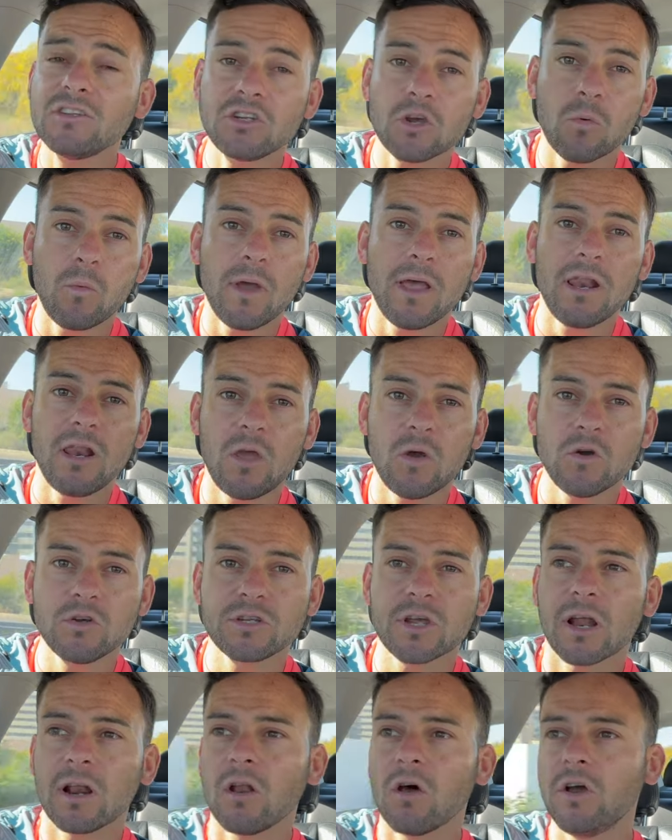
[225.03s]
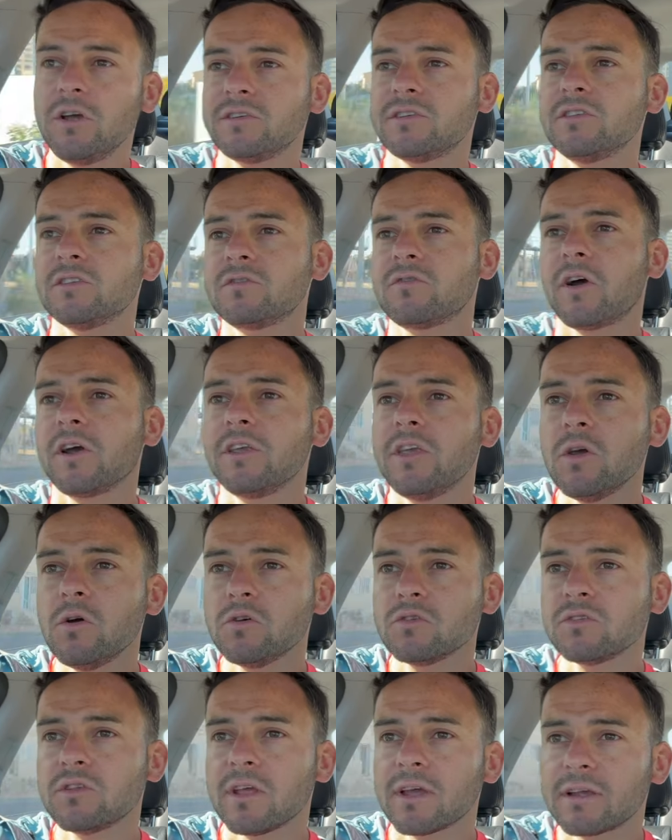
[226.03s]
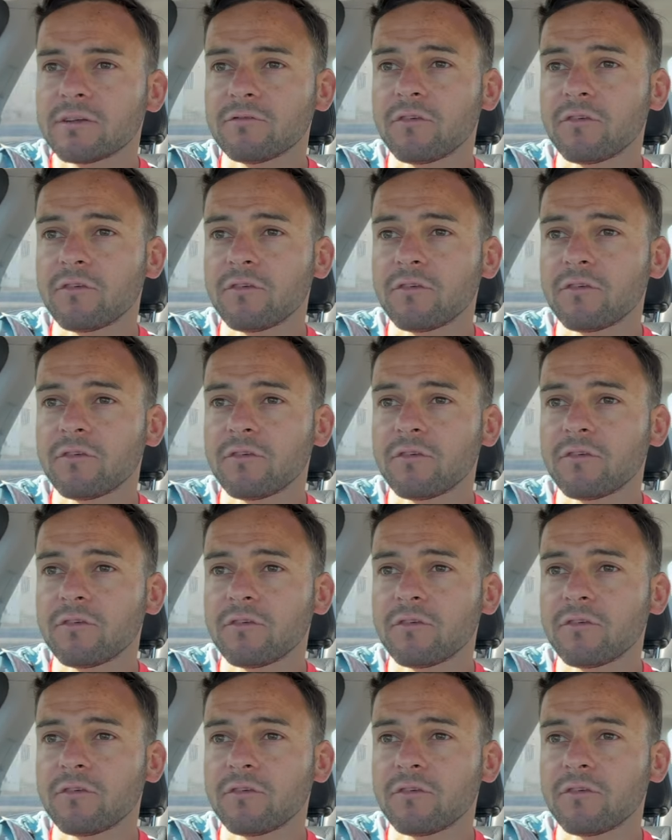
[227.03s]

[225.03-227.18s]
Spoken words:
you will lose your license for using it,